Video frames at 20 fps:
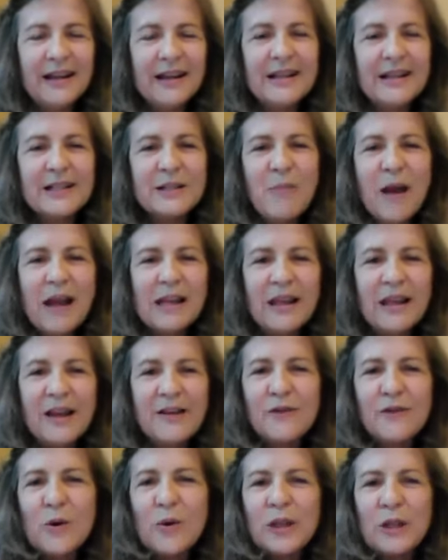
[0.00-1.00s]
Is my
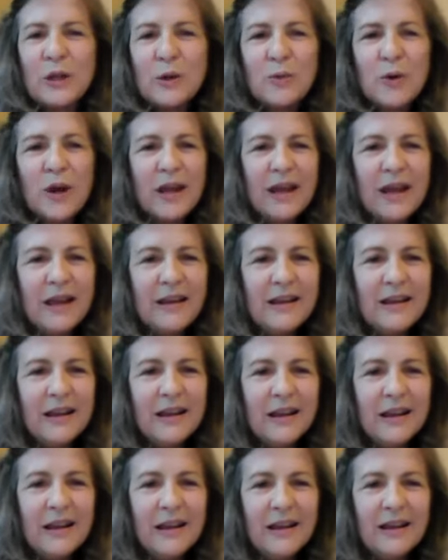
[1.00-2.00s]
life going the way
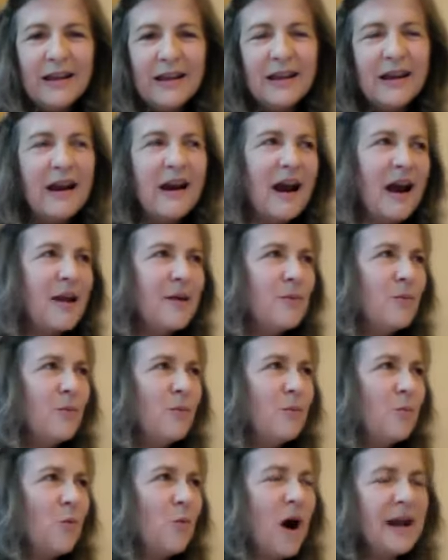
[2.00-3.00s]
I
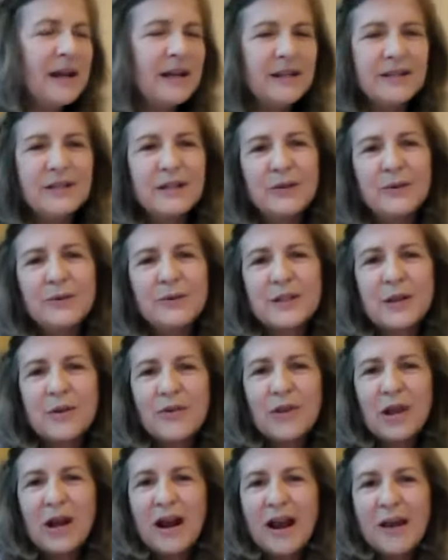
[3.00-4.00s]
want it to, so
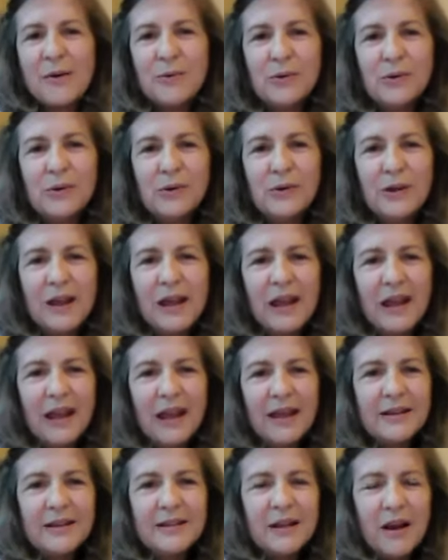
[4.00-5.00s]
that I will
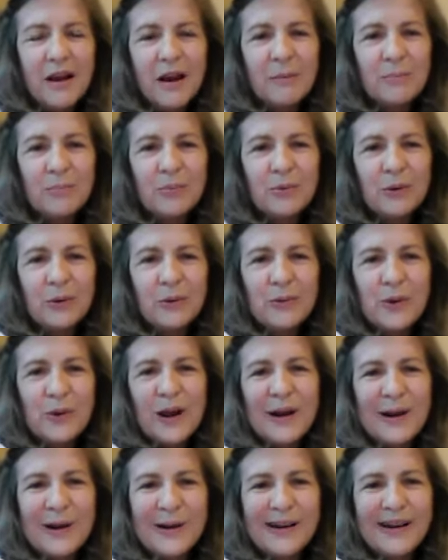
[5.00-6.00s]
end up
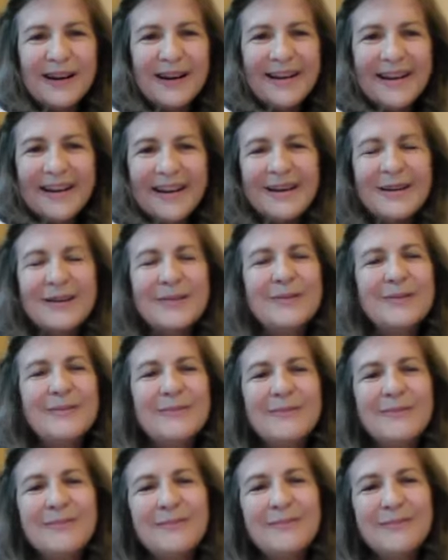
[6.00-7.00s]
where
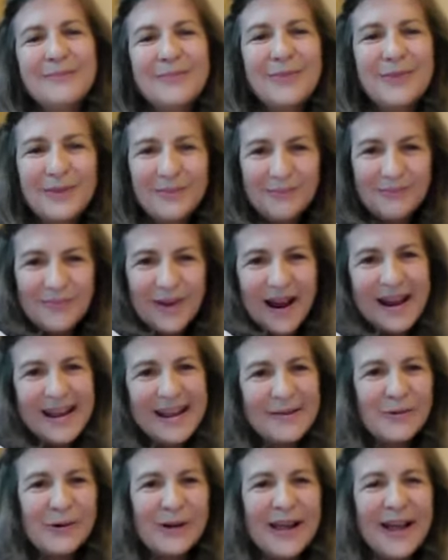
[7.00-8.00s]

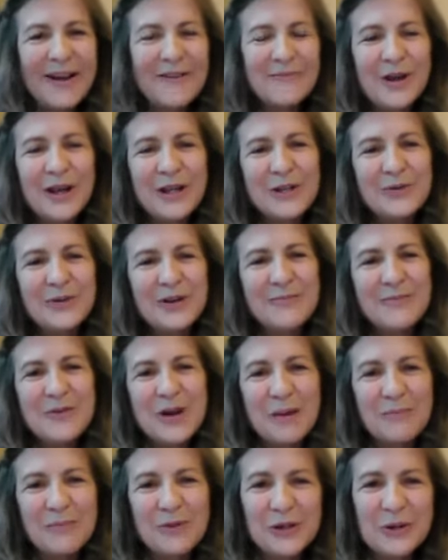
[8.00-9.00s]
I will have my dream
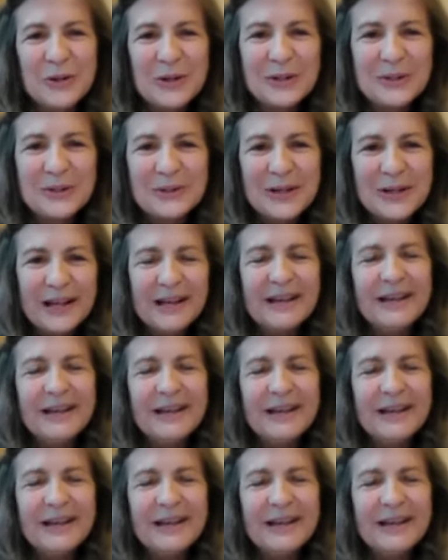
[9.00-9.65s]
come true?